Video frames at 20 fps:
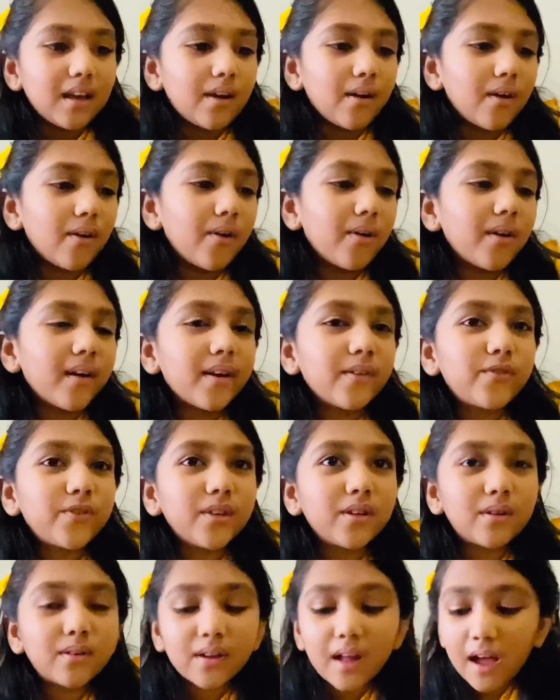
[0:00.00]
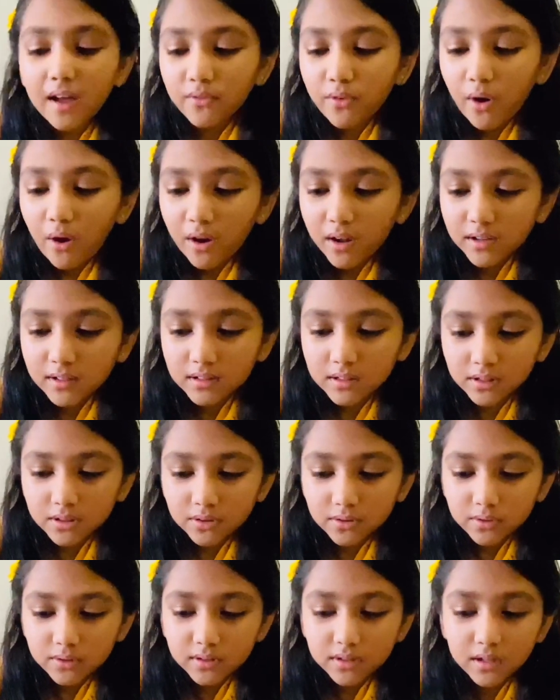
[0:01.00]
Or if you don't have hot
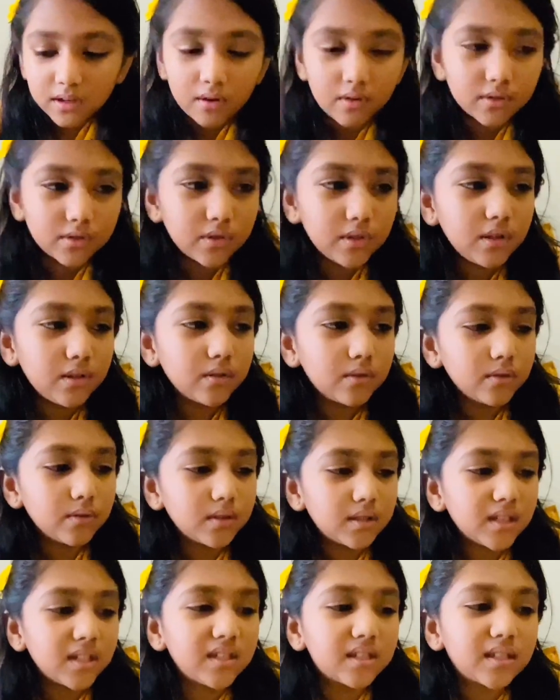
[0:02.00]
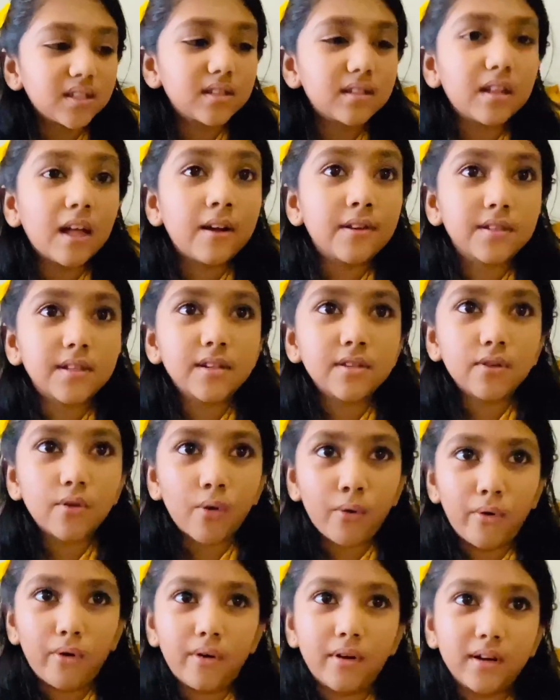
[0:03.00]
glue, you can also use E6000
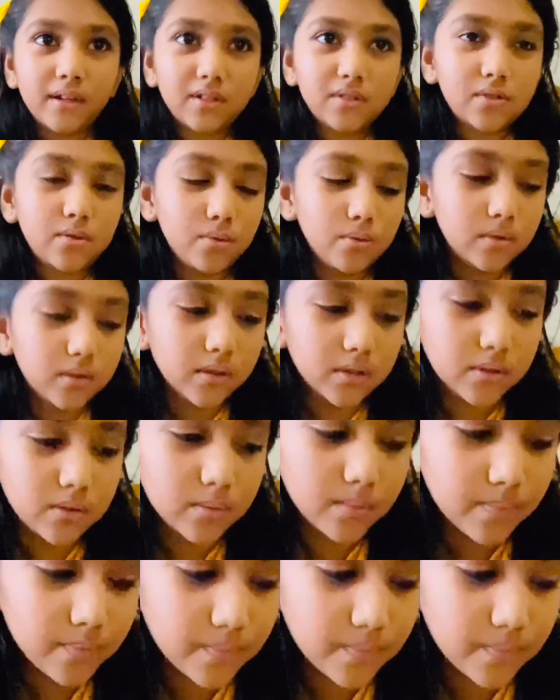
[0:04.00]
or school glue.